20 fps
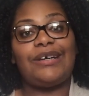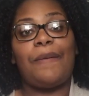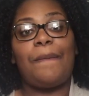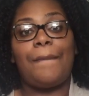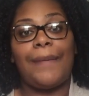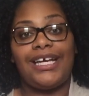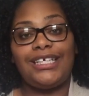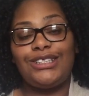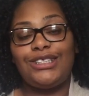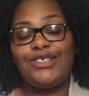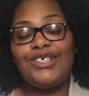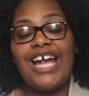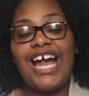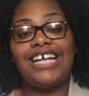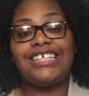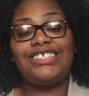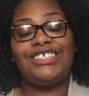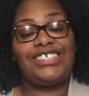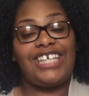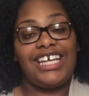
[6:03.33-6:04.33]
So make sure you
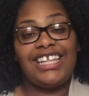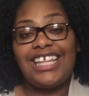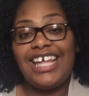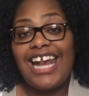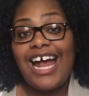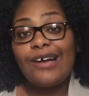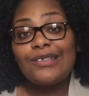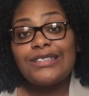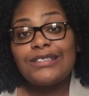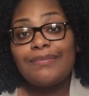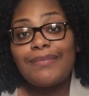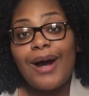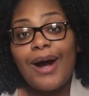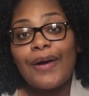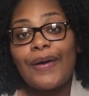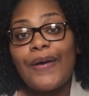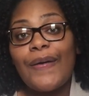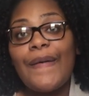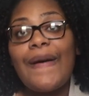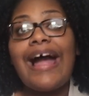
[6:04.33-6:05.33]
guys check that out
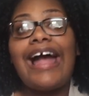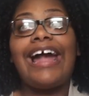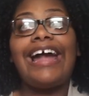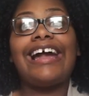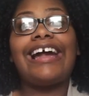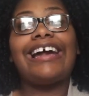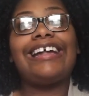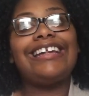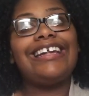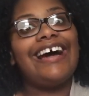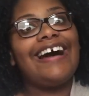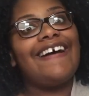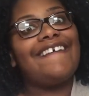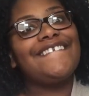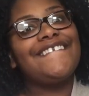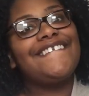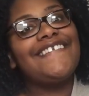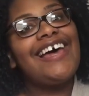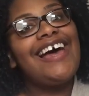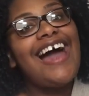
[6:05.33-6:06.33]
tomorrow. And
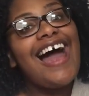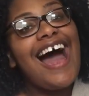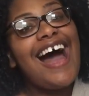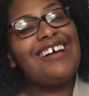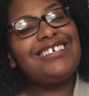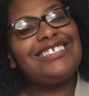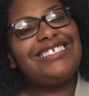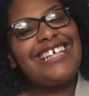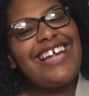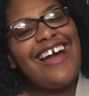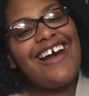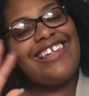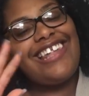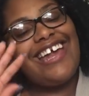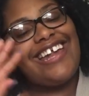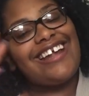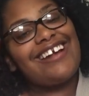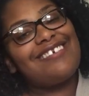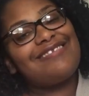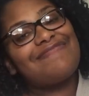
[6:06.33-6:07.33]
um, I'll see y'all
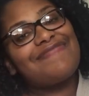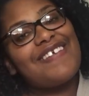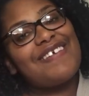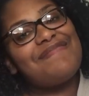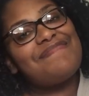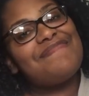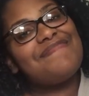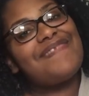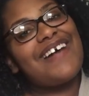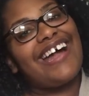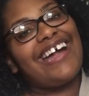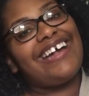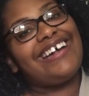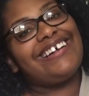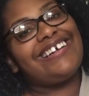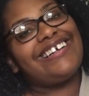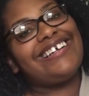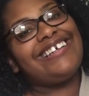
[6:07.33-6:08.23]
later. Bye.